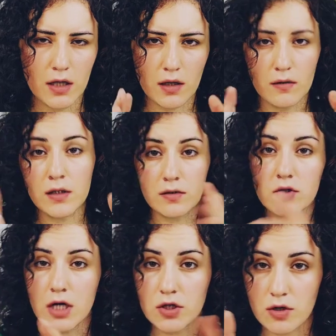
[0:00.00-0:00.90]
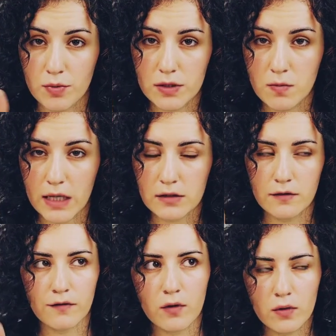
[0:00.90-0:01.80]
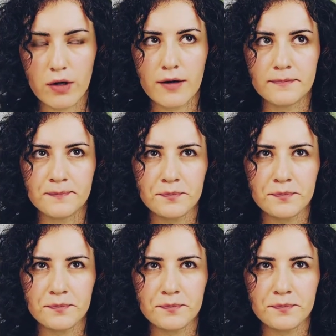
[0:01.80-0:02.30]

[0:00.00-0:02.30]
you need to change your perspective, or